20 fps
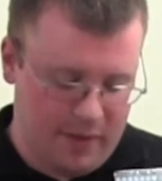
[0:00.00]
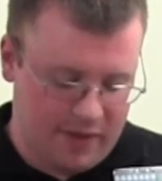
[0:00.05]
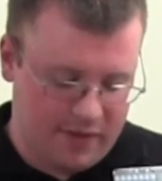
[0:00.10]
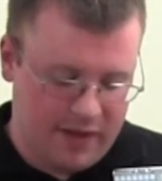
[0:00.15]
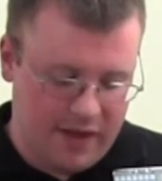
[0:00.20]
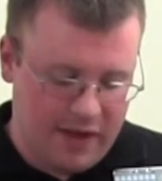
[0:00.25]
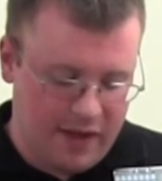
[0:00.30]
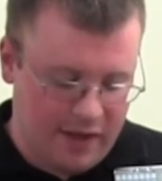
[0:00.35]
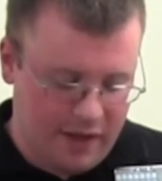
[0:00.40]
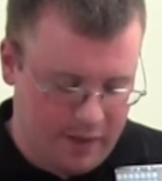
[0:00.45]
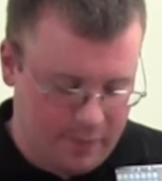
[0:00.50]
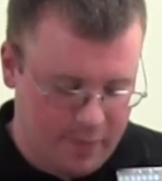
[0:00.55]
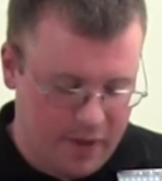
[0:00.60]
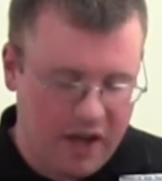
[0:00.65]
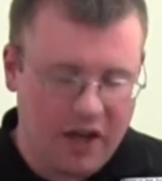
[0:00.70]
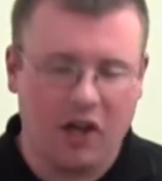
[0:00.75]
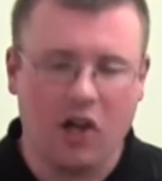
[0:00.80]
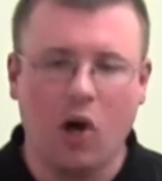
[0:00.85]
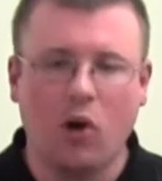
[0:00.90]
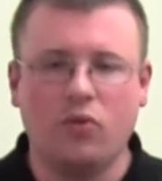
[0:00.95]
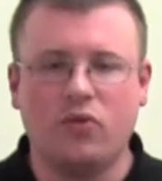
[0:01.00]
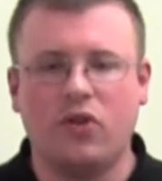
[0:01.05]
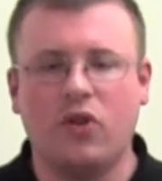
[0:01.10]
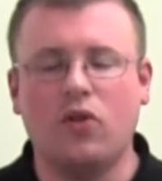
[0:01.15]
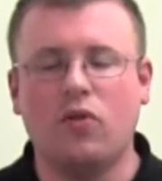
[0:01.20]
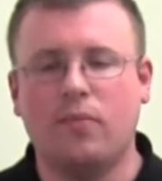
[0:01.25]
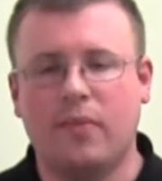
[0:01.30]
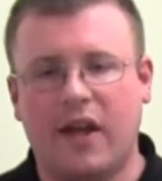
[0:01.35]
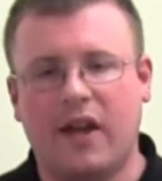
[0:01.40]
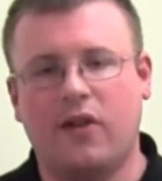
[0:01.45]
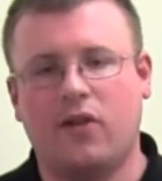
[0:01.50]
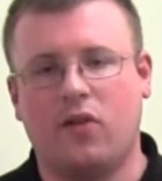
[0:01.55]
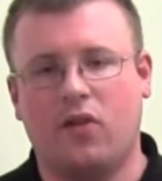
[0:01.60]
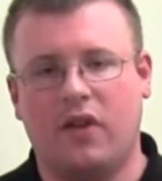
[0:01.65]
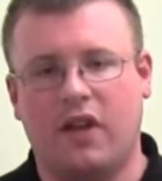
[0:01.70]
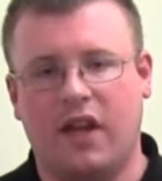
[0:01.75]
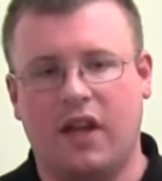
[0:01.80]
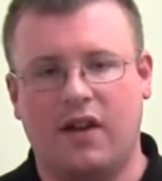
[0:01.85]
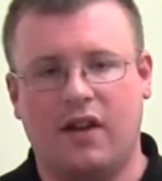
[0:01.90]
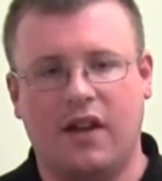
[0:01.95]
it's kind of like my go-to
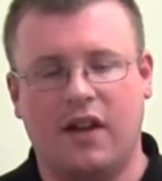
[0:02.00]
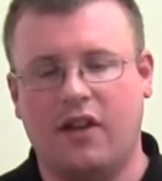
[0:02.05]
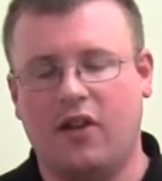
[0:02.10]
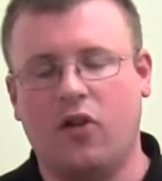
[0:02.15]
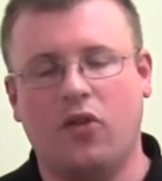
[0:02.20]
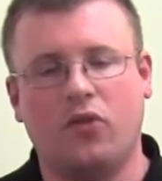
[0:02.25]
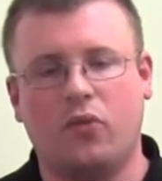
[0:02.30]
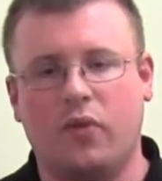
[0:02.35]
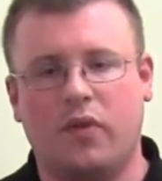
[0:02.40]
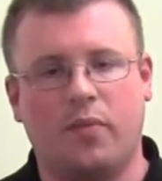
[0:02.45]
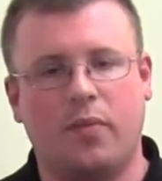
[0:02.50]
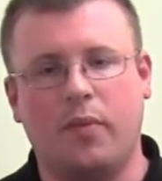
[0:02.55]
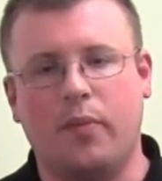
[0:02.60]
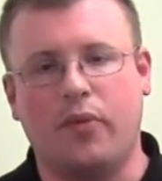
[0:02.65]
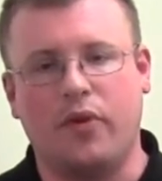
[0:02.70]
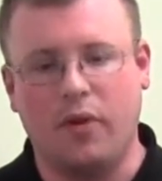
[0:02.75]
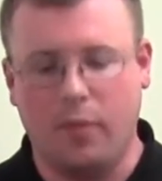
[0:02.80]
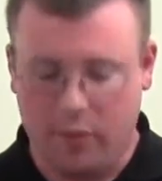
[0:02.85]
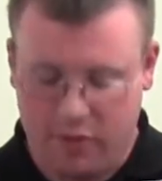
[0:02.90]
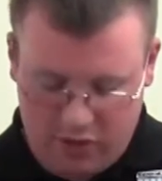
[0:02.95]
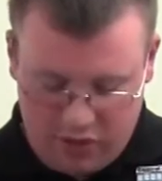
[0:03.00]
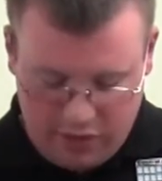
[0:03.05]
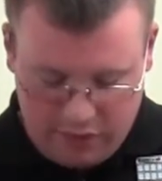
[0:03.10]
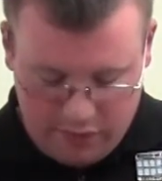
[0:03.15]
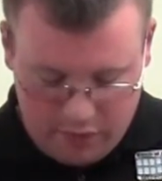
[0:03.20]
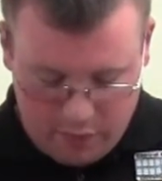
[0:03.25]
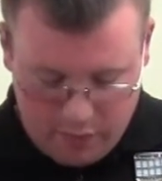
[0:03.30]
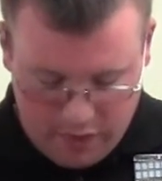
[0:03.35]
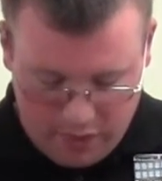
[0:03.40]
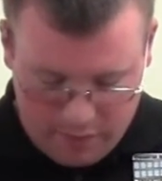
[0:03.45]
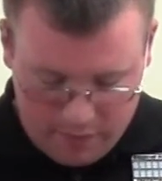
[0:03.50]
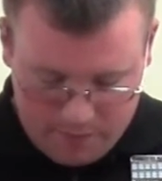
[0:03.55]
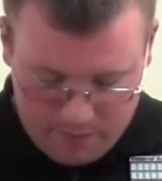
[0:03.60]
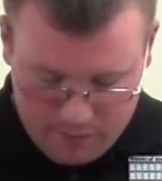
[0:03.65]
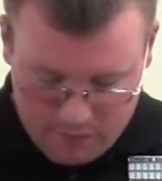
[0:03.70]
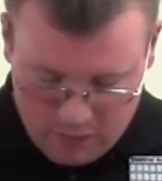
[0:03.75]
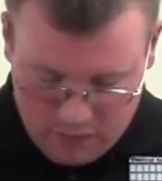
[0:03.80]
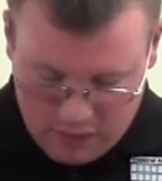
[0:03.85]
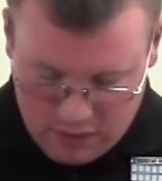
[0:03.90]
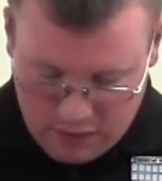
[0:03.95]
medical kit, and that goes with me pretty much everywhere.